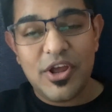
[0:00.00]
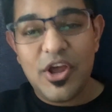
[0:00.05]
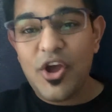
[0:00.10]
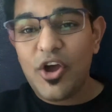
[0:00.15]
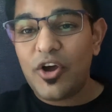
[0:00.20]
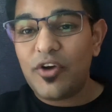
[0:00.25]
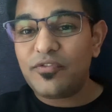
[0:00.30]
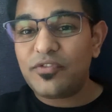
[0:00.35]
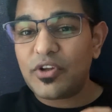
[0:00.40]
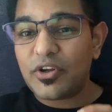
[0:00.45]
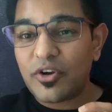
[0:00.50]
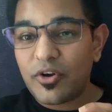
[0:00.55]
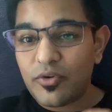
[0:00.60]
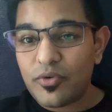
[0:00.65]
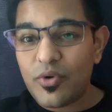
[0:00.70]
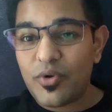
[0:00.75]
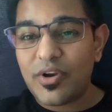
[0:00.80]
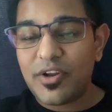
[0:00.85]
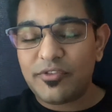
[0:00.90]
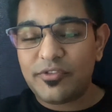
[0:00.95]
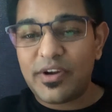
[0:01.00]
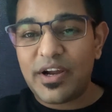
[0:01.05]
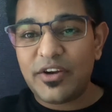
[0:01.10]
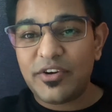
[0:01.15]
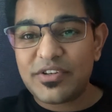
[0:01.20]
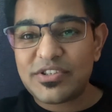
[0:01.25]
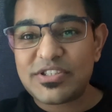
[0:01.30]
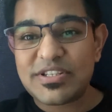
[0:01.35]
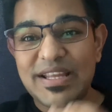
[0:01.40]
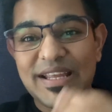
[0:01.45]
of the
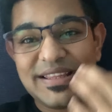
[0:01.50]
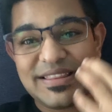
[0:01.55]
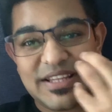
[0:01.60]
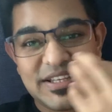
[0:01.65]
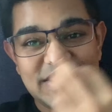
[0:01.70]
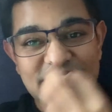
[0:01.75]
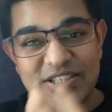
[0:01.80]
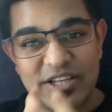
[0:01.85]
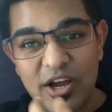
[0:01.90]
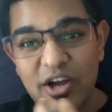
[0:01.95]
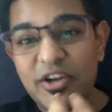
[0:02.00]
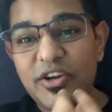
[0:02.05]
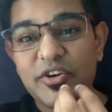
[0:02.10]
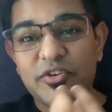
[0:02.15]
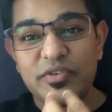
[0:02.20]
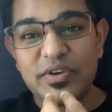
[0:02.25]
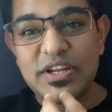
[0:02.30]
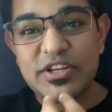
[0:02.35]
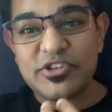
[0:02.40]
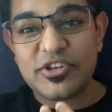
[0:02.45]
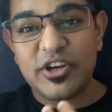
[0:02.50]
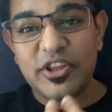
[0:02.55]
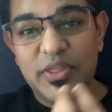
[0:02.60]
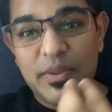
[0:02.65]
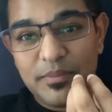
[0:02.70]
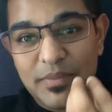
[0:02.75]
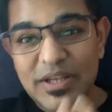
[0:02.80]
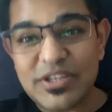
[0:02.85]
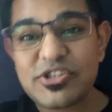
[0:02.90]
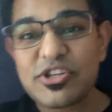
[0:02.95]
coronavirus in the tongue region, in the
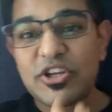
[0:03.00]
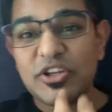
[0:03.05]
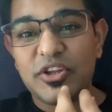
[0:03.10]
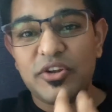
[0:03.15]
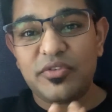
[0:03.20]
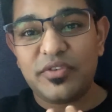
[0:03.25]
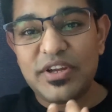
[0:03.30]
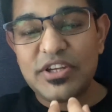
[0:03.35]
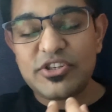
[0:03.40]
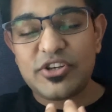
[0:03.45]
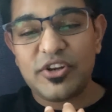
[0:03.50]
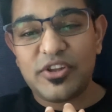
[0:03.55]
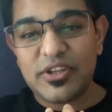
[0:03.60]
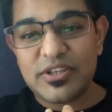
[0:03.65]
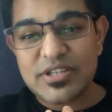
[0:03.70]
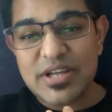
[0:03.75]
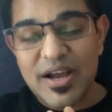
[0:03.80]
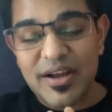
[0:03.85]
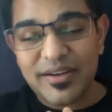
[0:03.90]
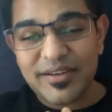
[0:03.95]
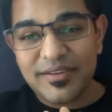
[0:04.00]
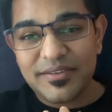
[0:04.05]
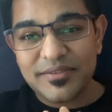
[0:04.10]
muscular region of the tongue,